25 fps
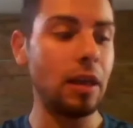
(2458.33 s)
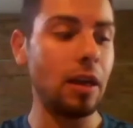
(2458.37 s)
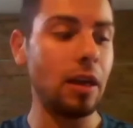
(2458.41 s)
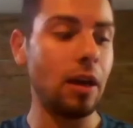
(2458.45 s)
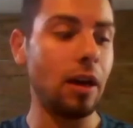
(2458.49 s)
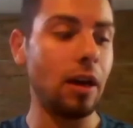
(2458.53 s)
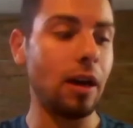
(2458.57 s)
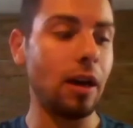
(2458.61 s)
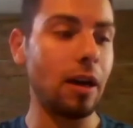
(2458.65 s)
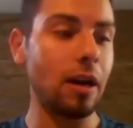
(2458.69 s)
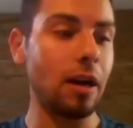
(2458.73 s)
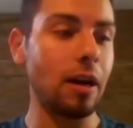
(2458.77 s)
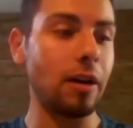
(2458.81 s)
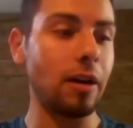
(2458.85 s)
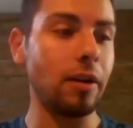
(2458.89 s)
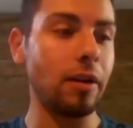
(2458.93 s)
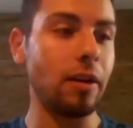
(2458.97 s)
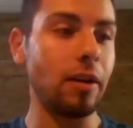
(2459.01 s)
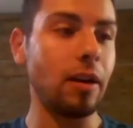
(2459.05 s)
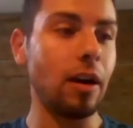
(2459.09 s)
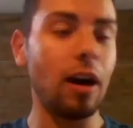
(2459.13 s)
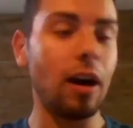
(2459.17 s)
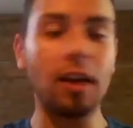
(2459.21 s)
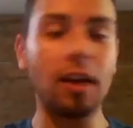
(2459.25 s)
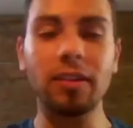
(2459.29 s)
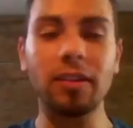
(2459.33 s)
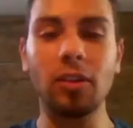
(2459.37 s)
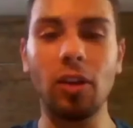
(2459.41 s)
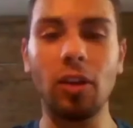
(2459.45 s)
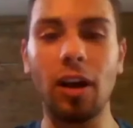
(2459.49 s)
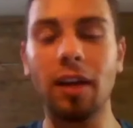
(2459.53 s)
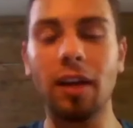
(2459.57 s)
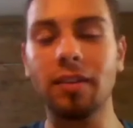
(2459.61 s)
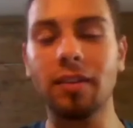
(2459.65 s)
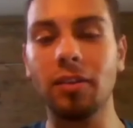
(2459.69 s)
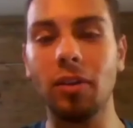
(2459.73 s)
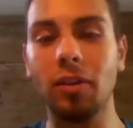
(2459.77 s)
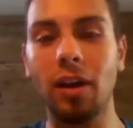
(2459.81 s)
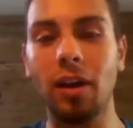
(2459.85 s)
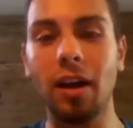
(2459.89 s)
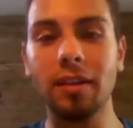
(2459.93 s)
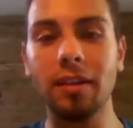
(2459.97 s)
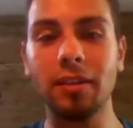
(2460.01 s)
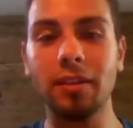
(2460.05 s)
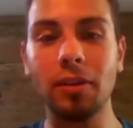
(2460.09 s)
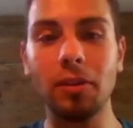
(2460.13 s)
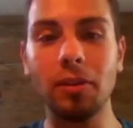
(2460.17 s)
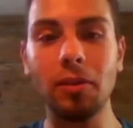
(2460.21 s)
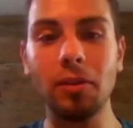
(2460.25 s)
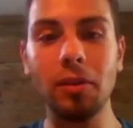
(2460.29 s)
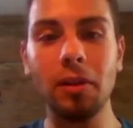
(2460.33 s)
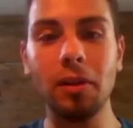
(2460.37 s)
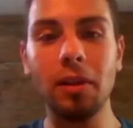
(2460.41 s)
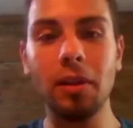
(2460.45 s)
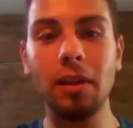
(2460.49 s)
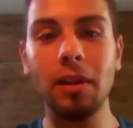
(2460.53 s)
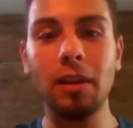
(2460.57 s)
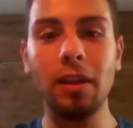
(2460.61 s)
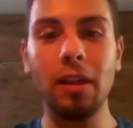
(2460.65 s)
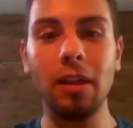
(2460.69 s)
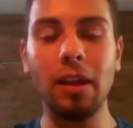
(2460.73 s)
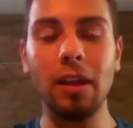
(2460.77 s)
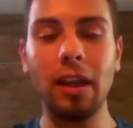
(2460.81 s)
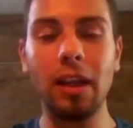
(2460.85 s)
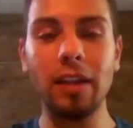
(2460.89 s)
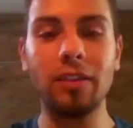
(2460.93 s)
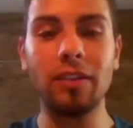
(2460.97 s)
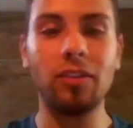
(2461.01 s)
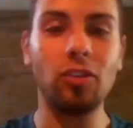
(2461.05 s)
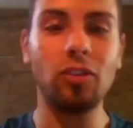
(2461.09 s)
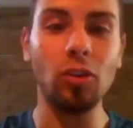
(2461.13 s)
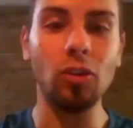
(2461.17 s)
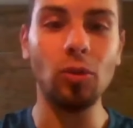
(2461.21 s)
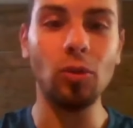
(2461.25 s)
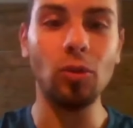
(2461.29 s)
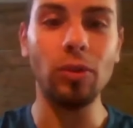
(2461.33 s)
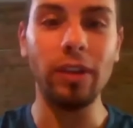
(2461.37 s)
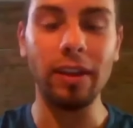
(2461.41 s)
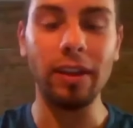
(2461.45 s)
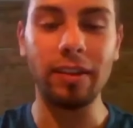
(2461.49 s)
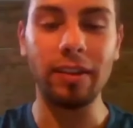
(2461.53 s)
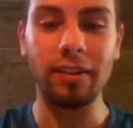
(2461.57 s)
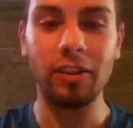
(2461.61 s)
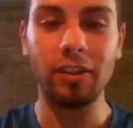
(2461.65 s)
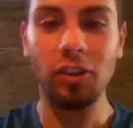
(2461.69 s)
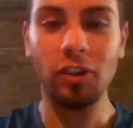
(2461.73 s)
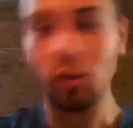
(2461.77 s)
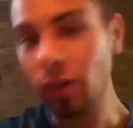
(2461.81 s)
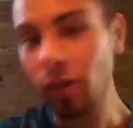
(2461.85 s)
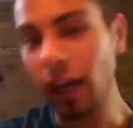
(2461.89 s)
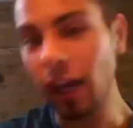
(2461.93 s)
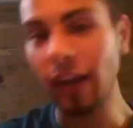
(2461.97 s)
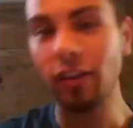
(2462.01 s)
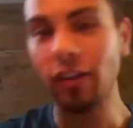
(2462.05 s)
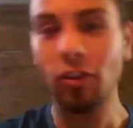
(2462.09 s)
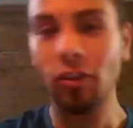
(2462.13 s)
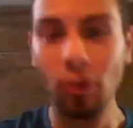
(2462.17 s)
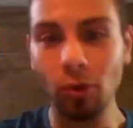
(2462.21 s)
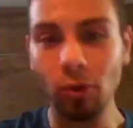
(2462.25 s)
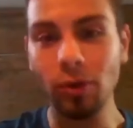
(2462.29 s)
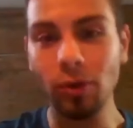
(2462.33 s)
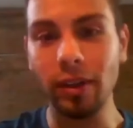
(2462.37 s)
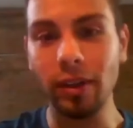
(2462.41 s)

Uh, hustle, hustle, hustle. Let's do this. You can do